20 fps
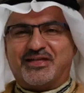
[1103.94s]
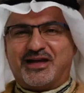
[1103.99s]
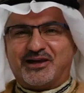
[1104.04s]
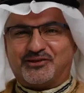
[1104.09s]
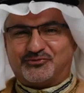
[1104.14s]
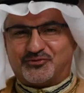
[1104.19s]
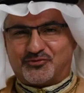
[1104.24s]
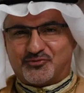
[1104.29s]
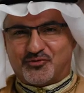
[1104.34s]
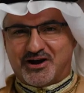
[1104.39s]

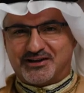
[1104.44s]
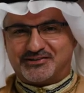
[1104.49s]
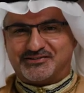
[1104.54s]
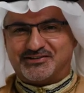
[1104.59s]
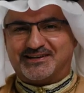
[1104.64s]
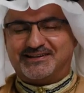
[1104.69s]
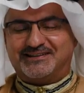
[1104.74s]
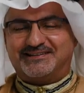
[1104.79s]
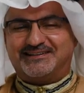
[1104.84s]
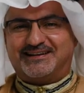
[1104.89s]
Thanks for
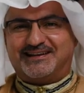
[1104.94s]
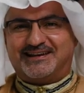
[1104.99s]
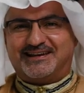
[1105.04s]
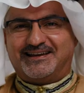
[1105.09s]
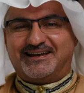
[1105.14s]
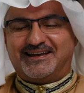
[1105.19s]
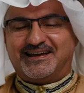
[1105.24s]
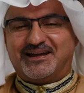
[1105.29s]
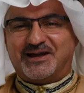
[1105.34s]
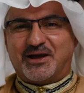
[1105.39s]
watching.
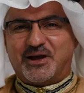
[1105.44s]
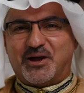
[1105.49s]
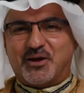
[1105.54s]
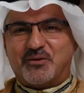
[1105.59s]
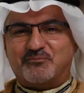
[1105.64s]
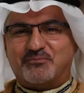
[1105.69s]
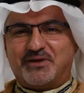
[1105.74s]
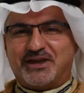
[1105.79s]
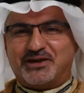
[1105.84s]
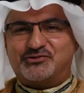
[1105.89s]

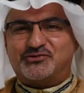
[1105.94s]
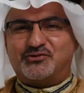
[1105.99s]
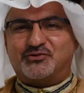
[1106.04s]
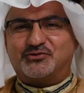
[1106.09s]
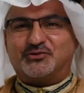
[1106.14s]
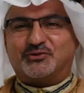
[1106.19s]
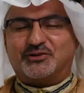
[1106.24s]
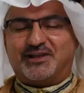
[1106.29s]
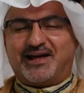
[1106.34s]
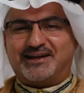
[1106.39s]
Make
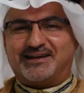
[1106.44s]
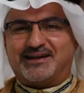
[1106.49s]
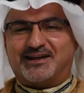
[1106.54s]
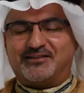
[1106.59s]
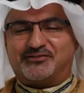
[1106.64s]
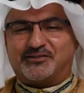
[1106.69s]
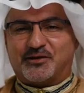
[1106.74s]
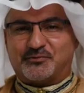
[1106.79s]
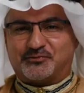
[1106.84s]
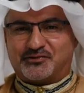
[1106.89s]
sure to
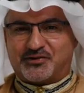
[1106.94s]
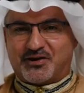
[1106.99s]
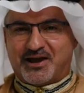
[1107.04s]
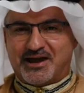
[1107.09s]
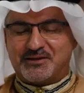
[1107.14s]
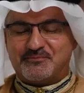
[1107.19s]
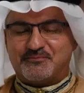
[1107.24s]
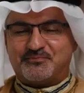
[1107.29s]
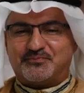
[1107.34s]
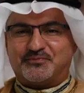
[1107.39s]
like and
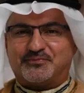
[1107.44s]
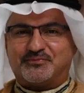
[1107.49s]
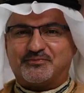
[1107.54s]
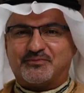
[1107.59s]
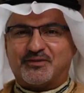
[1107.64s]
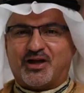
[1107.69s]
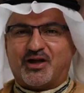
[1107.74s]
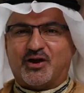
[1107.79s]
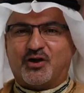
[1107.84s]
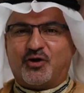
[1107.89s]
subscribe.
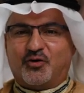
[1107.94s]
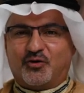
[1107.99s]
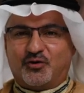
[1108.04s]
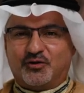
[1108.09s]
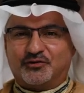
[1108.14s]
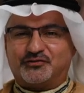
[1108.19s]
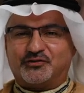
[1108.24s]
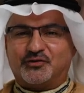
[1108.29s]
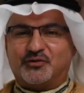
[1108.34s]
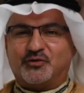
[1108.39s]

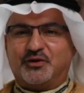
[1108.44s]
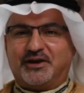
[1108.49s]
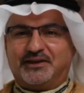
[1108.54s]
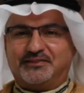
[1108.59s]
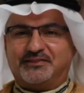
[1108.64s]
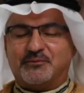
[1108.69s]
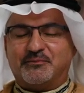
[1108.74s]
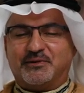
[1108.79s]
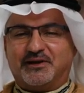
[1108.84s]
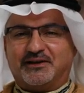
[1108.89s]
Also,
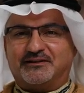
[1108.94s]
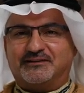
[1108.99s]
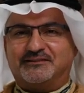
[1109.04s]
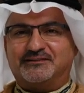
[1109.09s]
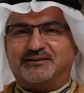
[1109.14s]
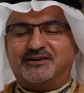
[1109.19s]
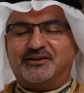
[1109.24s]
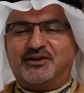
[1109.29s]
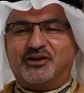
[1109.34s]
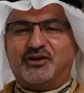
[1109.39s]
hit the
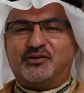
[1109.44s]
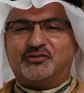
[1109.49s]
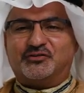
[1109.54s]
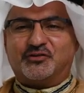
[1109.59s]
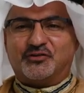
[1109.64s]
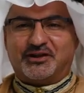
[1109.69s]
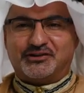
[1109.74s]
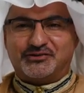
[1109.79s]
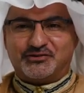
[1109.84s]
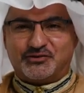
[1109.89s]
bell
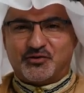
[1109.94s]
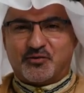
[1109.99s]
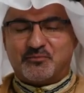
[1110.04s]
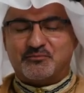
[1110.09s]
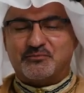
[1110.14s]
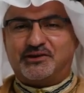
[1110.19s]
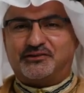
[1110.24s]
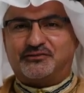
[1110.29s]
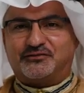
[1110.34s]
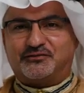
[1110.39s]
so that you
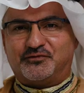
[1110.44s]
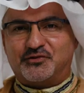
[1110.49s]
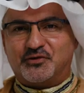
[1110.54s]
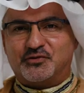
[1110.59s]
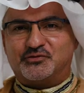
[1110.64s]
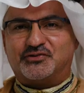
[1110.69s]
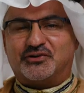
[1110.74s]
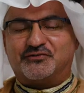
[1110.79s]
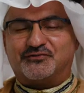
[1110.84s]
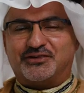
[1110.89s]
don't miss
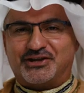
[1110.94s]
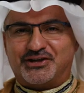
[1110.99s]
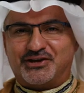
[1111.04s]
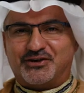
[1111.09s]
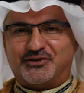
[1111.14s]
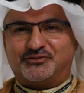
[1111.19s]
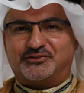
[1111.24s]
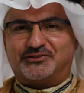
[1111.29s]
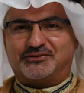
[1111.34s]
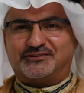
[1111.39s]
future
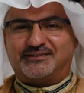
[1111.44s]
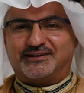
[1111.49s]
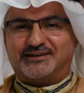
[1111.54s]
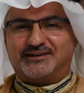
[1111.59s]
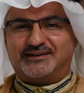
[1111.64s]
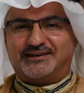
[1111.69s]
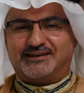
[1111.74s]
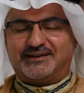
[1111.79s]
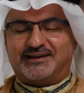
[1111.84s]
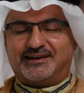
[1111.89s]
videos.
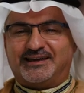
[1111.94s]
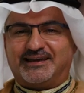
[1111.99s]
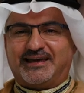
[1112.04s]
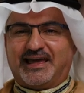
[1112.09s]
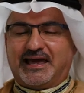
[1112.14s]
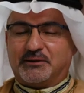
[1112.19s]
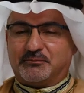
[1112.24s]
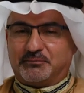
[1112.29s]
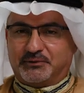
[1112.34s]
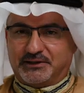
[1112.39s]

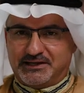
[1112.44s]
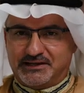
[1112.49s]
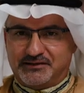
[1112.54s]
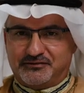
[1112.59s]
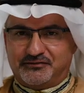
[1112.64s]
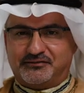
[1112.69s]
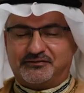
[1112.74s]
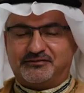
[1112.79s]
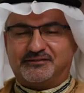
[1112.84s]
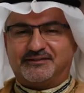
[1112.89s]
And
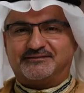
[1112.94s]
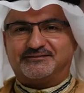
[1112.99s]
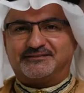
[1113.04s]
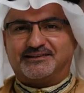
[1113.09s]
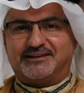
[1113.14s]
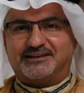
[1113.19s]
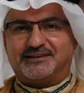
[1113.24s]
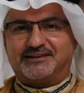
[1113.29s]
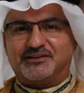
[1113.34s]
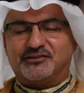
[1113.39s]
please
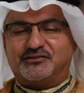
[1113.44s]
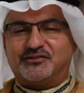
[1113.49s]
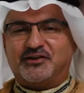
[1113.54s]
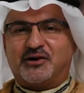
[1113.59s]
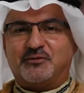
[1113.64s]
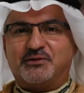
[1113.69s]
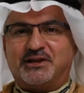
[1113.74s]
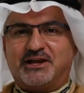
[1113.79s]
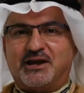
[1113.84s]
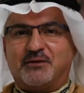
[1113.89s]

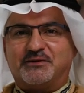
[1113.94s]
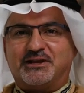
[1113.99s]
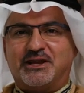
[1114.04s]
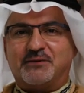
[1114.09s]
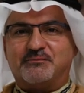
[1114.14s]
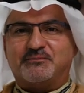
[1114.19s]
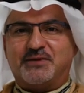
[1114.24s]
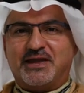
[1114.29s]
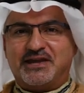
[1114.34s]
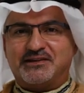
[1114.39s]
consider
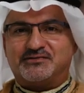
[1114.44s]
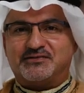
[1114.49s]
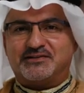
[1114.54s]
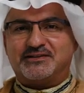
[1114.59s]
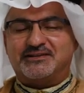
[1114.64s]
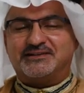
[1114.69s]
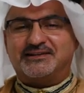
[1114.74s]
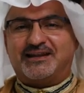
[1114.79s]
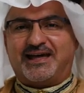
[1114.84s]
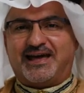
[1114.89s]
becoming a
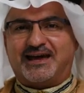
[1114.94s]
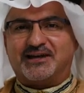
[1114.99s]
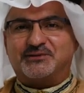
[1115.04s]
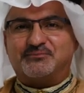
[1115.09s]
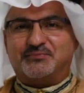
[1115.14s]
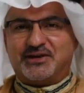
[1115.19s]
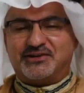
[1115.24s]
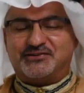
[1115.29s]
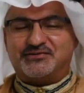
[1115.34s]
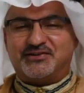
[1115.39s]
patron
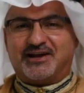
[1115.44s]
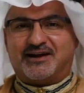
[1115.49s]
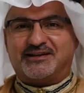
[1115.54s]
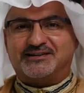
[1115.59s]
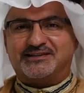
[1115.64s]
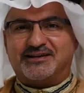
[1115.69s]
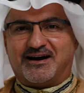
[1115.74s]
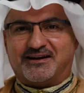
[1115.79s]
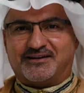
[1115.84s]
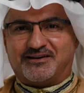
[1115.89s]
at
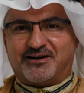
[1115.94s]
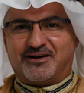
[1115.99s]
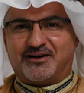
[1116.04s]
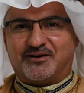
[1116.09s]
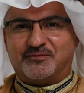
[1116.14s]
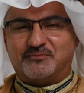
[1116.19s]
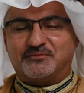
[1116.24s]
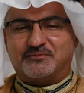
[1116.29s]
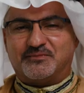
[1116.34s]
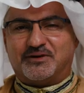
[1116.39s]

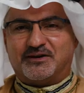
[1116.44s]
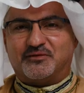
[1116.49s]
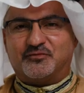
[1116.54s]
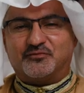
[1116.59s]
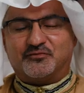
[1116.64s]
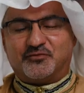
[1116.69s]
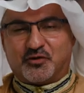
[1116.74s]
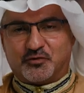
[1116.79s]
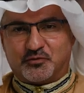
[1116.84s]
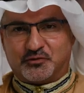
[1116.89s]

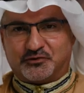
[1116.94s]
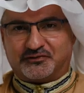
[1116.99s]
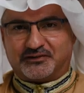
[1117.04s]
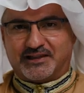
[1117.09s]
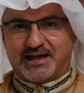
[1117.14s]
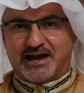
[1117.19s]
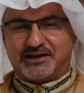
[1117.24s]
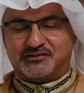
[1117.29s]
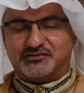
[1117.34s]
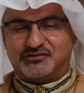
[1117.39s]

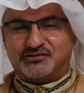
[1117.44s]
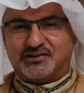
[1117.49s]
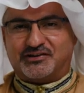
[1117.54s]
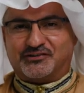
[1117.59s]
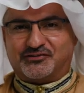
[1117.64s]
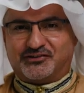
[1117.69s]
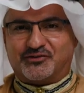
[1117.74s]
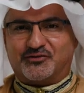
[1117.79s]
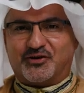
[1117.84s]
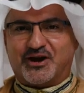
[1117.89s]

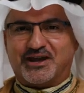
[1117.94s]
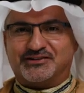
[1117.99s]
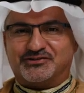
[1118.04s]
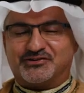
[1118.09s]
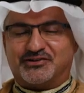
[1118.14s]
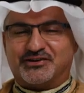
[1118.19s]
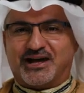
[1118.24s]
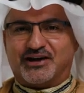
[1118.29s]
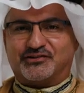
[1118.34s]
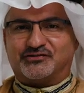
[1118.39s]
patreon.com/Sira
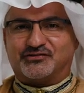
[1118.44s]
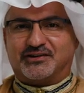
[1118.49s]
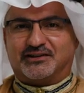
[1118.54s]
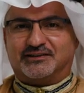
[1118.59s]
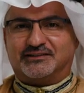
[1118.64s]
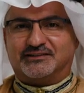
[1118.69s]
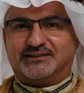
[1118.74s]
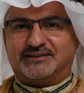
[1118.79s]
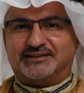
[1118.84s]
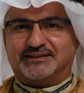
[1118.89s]

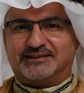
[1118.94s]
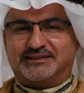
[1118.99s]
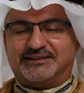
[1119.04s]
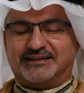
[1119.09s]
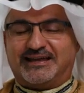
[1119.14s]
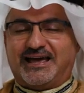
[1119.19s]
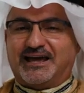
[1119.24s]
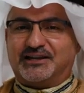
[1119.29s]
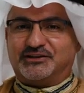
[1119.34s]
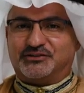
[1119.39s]
International.
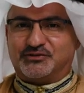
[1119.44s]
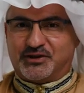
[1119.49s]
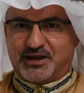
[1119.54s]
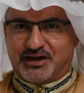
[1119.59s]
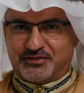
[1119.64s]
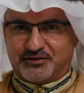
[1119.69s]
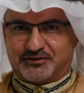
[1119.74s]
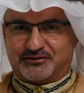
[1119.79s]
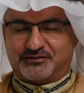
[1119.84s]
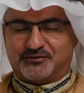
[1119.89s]
And
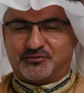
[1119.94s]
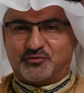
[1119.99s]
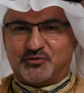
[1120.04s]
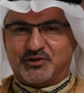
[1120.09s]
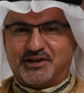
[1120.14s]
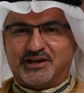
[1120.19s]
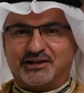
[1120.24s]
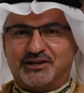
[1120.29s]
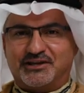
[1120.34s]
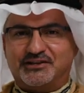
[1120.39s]
together
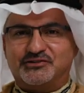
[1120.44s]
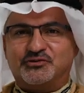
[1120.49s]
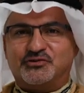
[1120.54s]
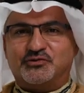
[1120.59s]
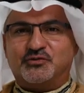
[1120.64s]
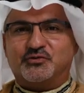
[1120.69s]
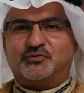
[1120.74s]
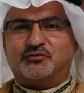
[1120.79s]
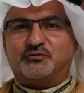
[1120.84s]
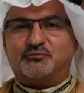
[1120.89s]
we can
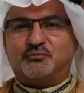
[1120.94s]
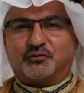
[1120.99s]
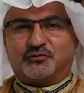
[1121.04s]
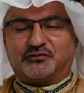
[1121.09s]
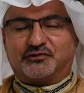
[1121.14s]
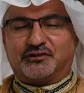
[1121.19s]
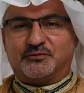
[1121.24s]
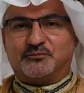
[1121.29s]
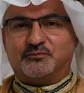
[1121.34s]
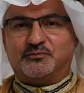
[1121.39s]
introduce
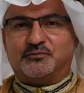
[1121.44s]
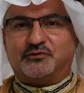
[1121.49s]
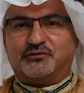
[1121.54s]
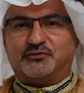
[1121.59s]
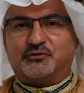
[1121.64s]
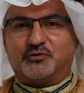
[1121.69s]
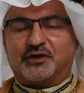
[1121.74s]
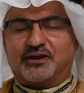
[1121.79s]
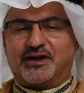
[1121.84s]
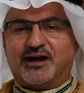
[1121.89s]

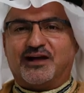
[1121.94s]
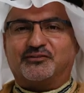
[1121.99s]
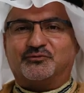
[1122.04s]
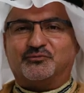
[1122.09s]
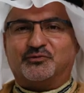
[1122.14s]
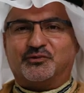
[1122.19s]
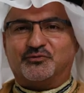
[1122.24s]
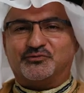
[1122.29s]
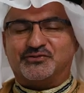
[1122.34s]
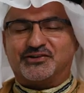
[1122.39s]
Muslims to the
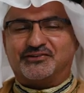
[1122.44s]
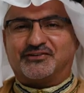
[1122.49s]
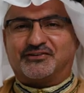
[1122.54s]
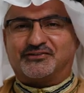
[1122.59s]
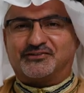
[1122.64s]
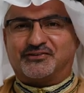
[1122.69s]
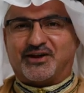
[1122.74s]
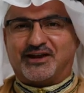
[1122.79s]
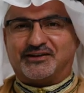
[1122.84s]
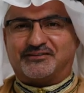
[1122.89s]
gospel of
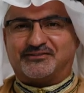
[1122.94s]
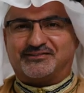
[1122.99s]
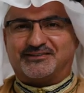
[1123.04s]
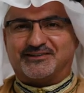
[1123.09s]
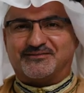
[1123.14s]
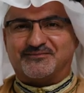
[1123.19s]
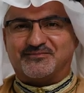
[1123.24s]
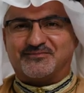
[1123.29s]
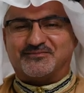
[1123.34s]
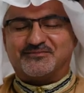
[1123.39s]
Jesus
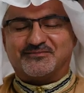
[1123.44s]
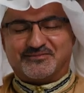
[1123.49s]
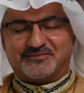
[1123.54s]
Christ.